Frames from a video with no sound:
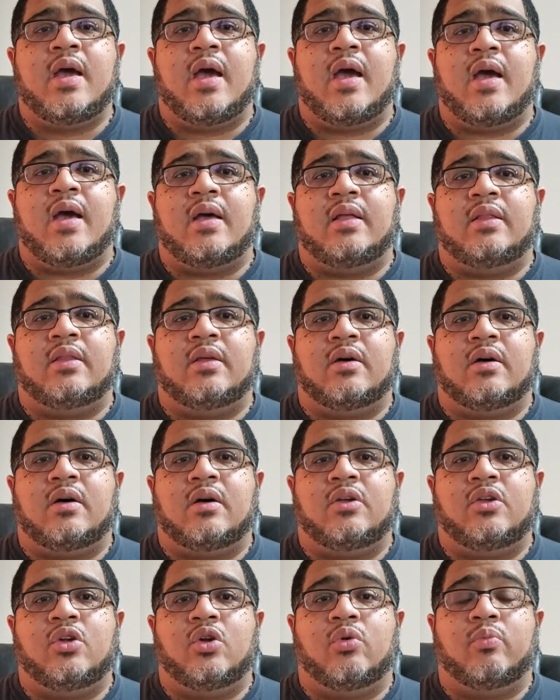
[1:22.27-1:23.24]
and
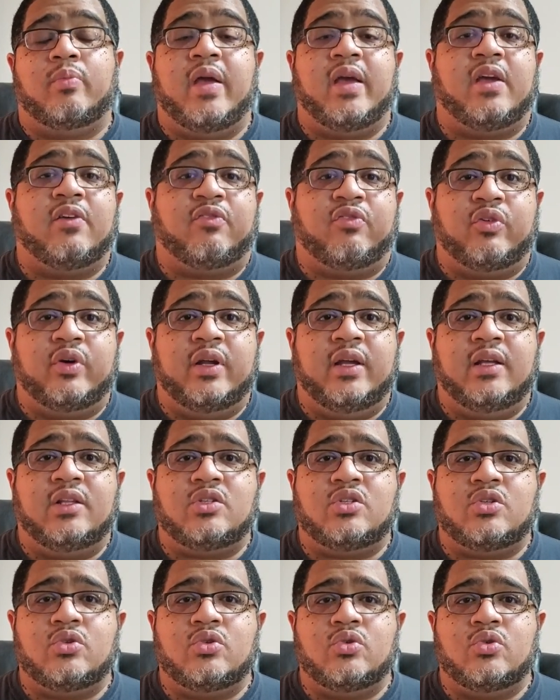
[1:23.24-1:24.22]
uh, you know, make it free
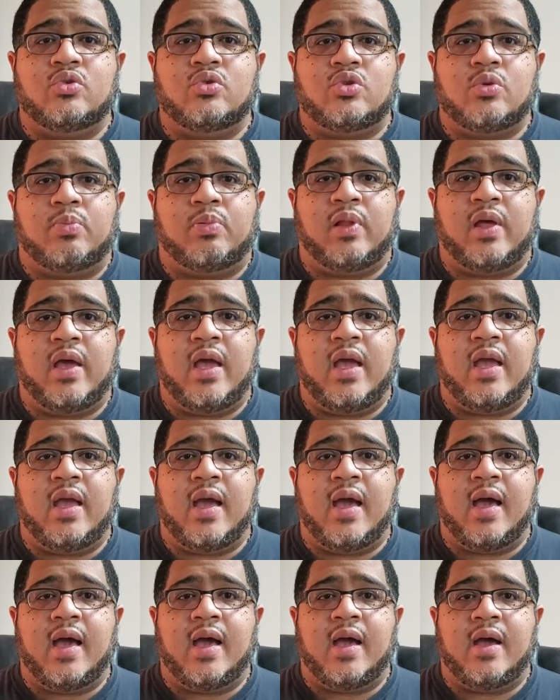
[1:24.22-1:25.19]
to to play,
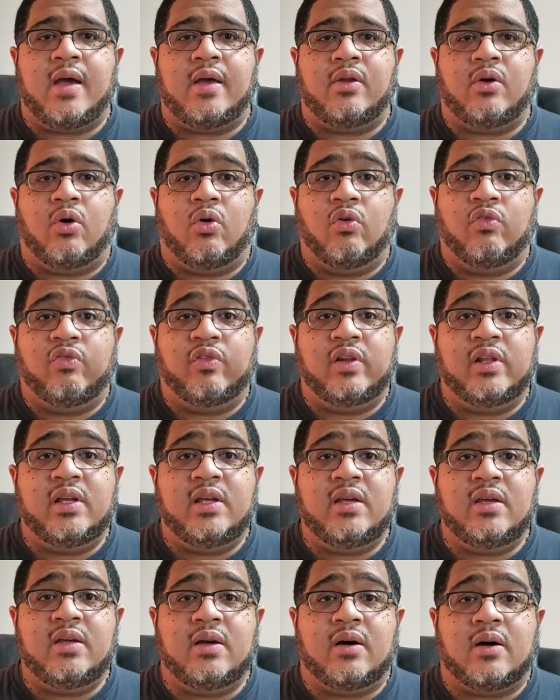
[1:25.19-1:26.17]
and
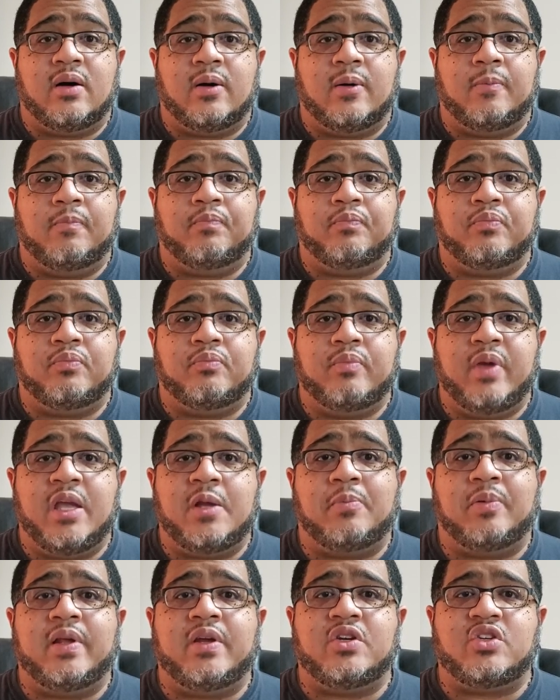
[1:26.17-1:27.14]
hopefully um,
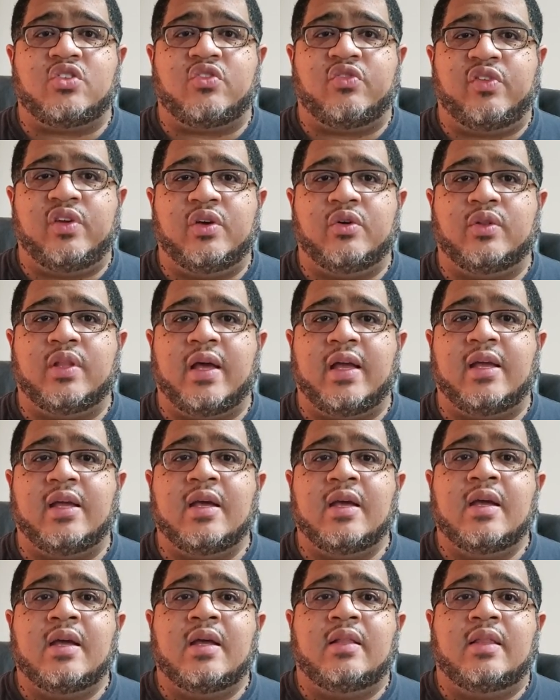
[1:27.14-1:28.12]
make players feel like
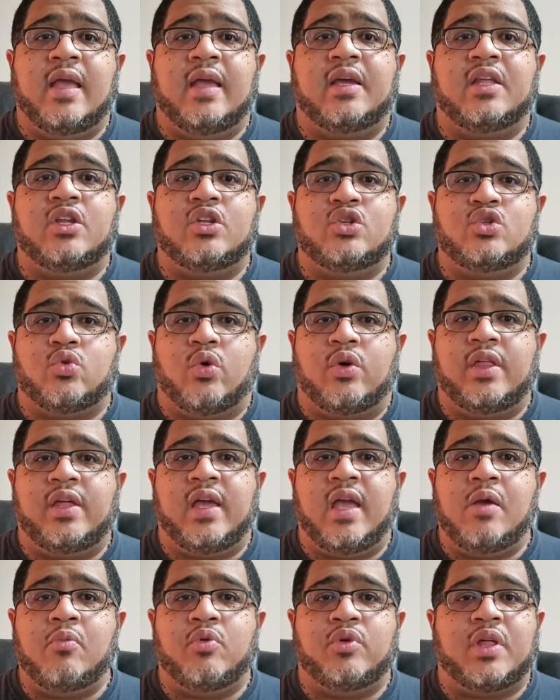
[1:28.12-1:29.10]
they can enjoy the
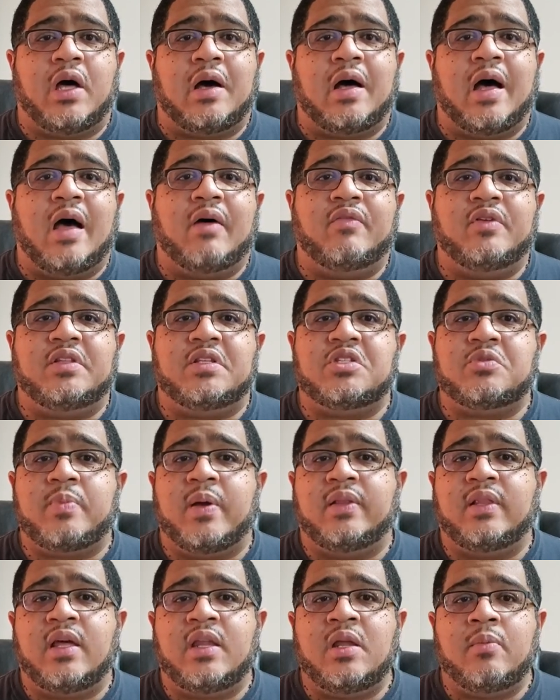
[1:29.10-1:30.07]
game without having to
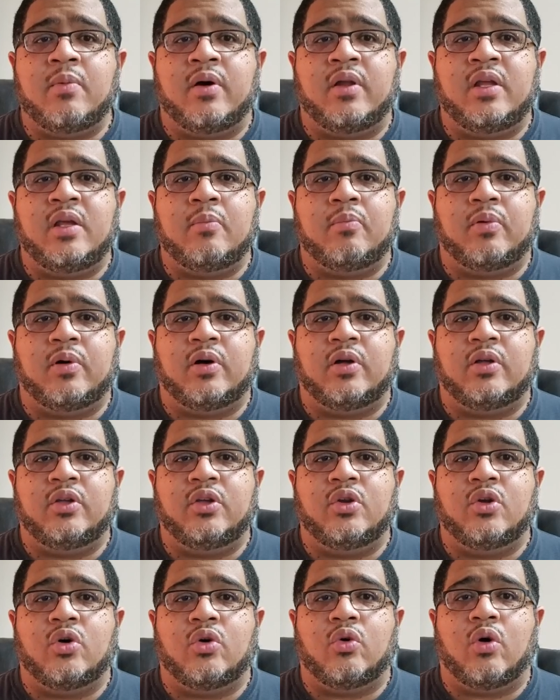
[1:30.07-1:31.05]
spend any money. But
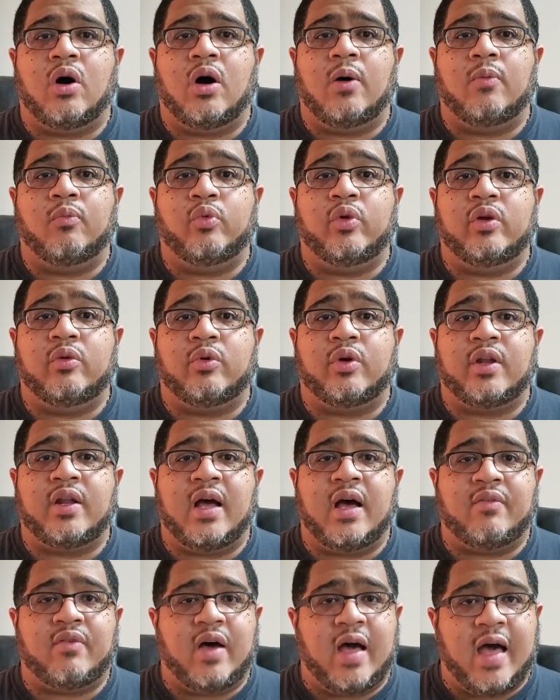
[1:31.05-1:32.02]
you know, um, we, are gonna
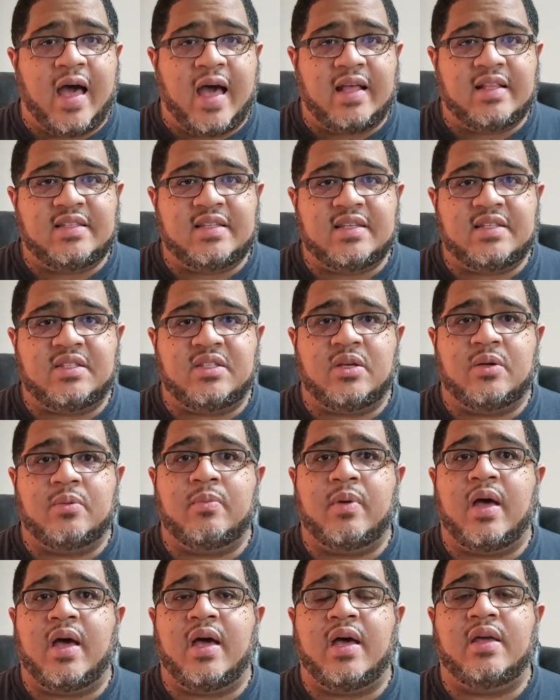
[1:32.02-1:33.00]
have an ad
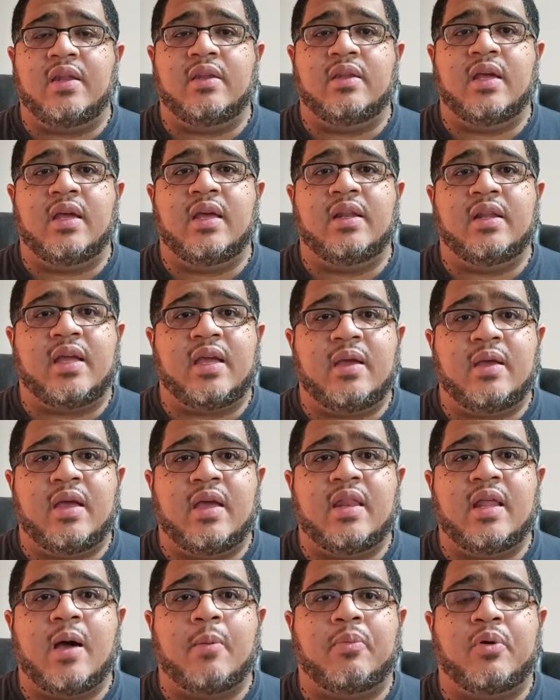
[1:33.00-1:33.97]
system and in
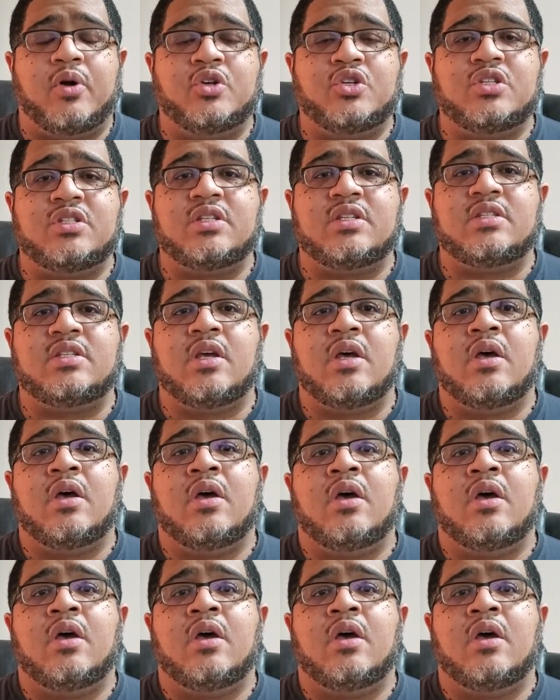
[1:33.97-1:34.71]
in app purchases